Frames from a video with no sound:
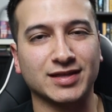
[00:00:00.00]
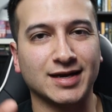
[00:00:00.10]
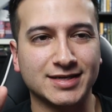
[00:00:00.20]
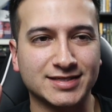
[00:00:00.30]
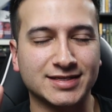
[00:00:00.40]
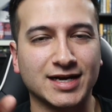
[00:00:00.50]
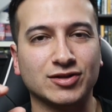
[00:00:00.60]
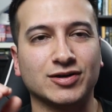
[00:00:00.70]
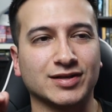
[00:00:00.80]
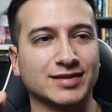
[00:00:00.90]
lines and
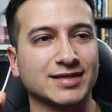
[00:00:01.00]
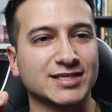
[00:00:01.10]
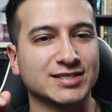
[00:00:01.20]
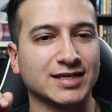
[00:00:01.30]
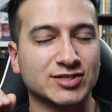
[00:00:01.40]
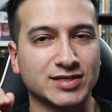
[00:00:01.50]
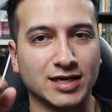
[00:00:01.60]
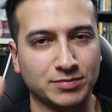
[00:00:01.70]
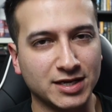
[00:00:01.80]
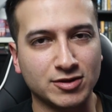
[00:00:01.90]
dialogue like this that just
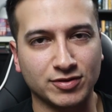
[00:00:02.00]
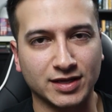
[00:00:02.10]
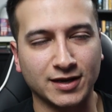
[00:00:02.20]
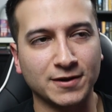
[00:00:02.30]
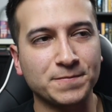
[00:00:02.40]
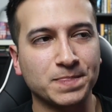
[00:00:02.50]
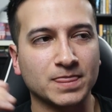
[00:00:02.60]
kind of make you think.